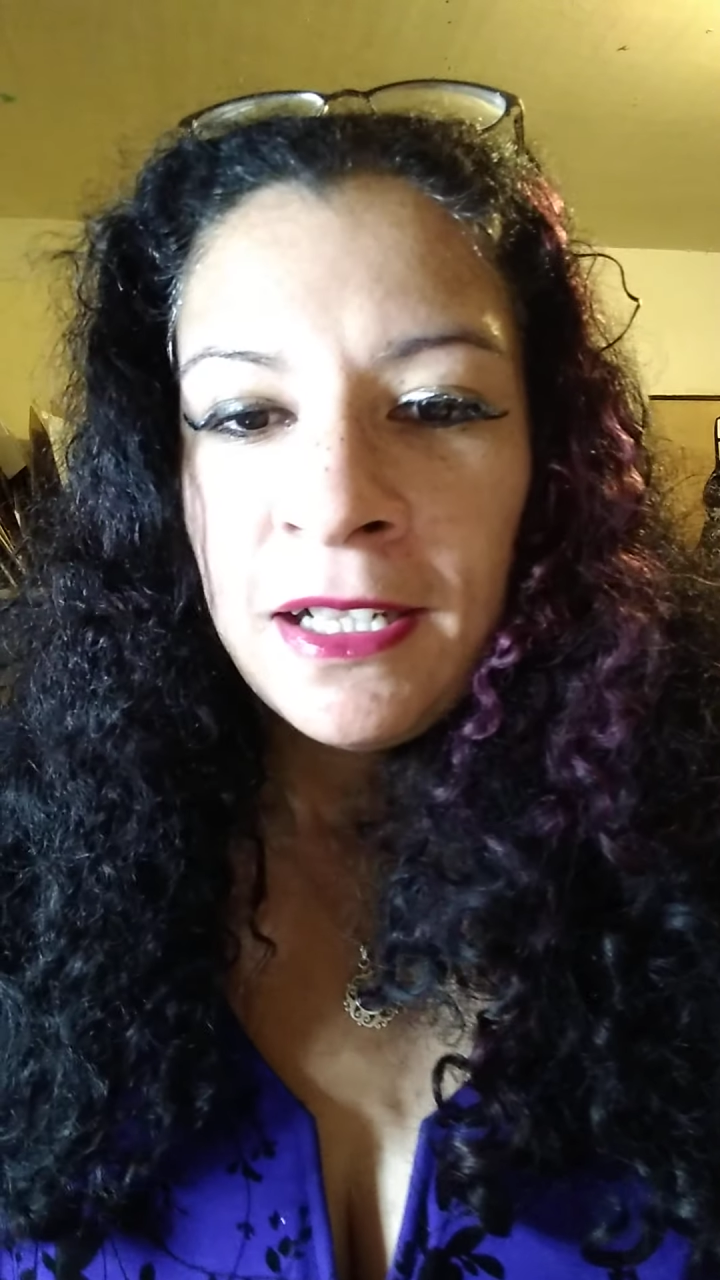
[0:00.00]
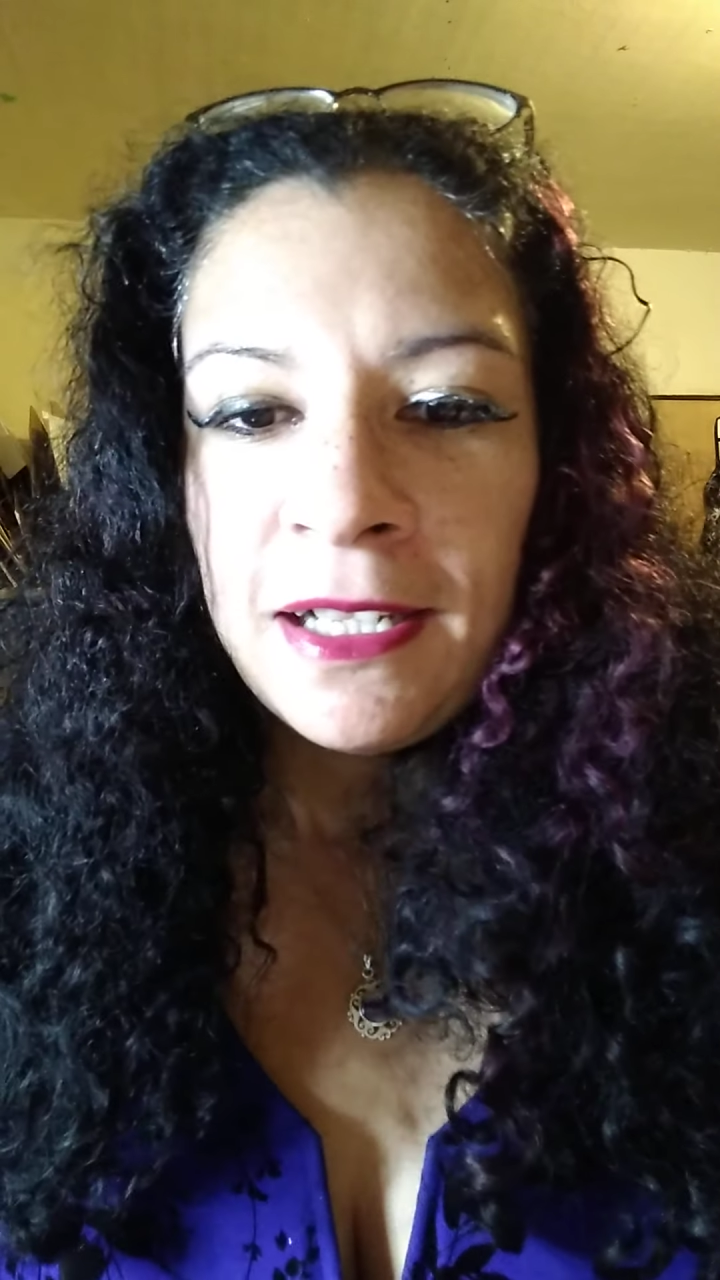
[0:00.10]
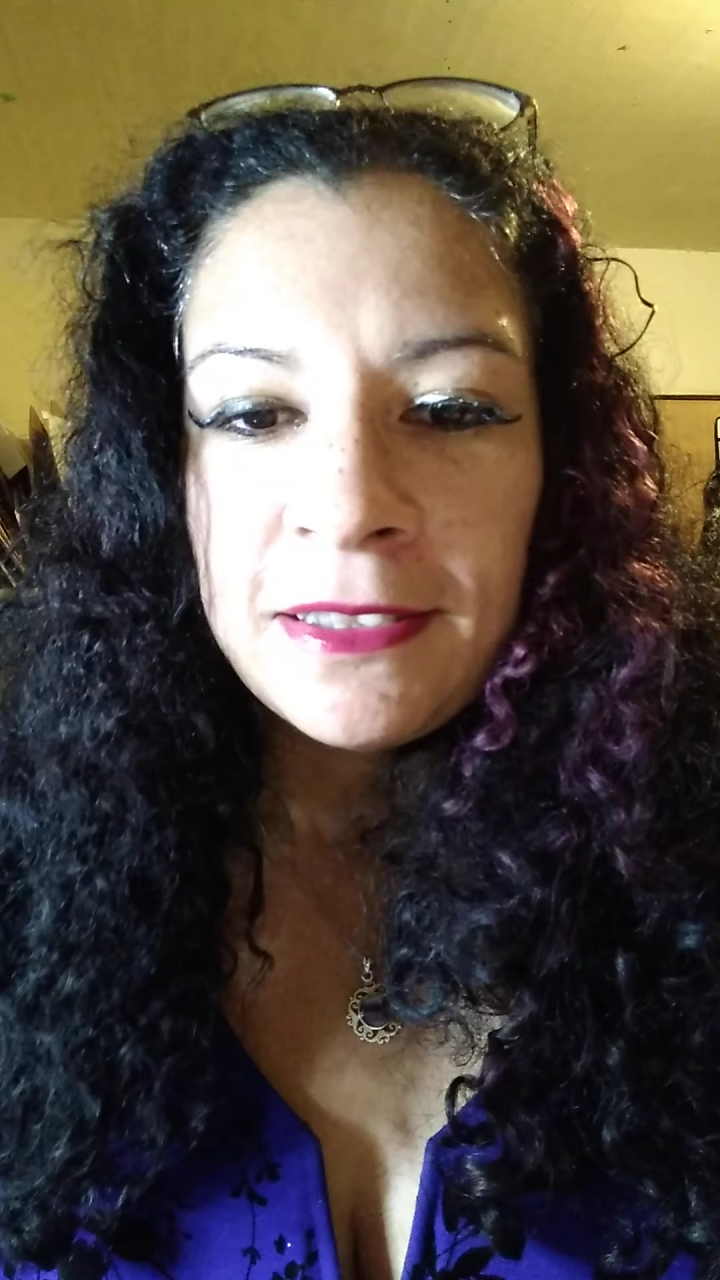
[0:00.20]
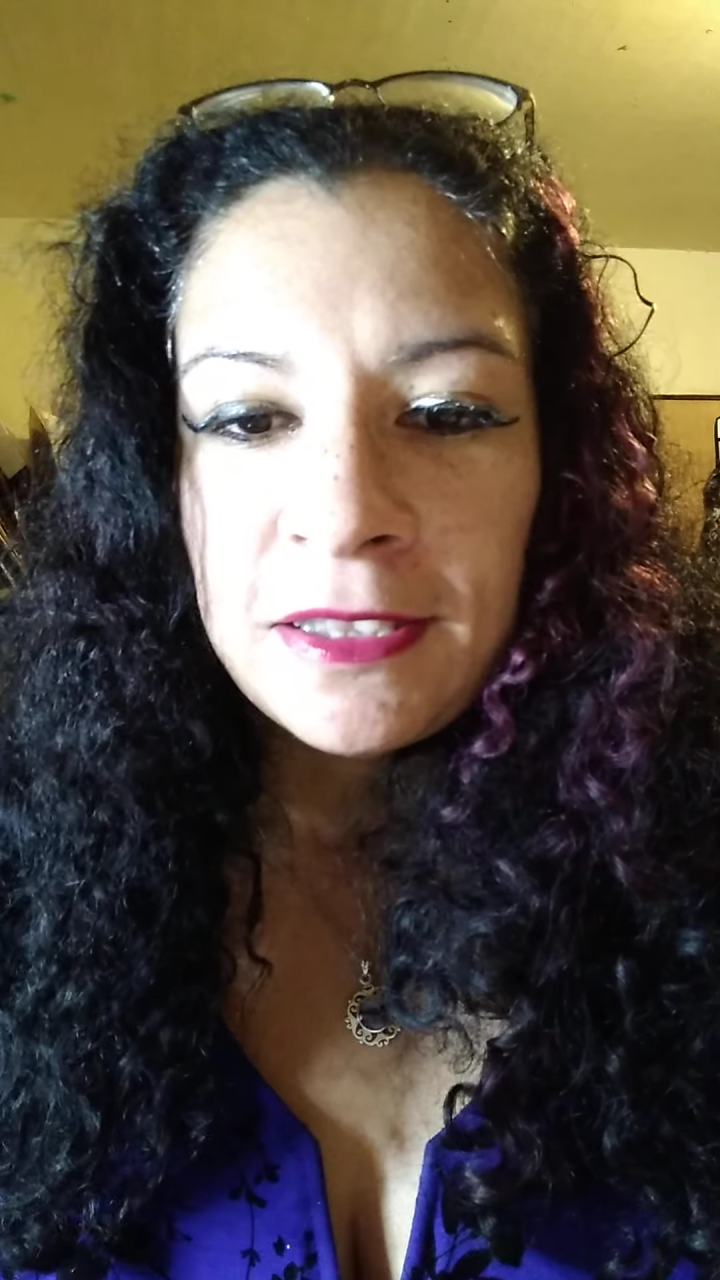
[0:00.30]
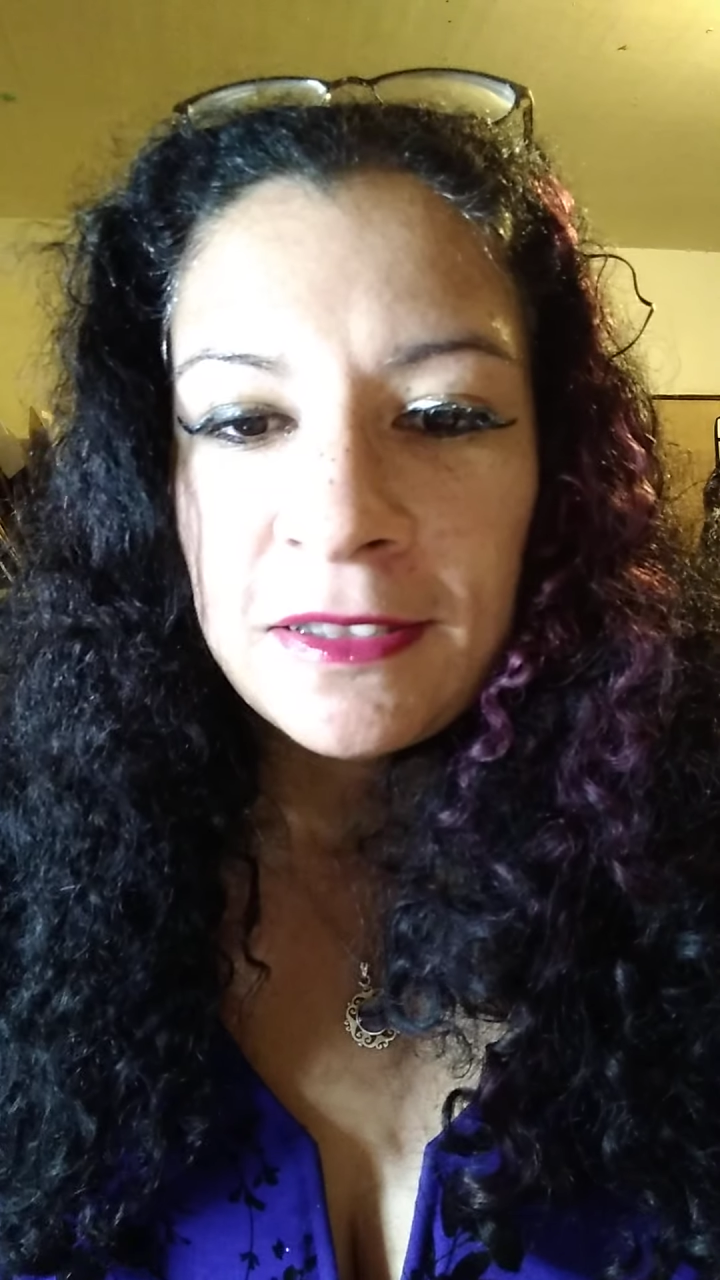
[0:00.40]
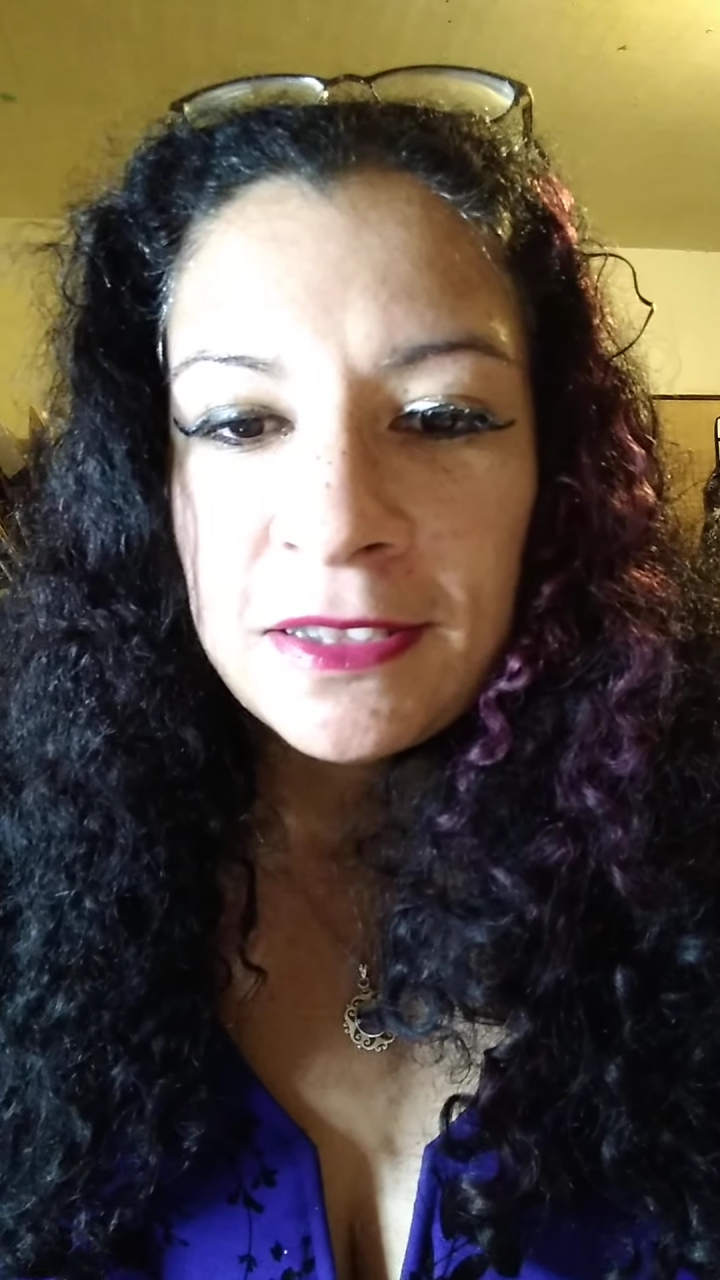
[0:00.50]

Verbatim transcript: Hasta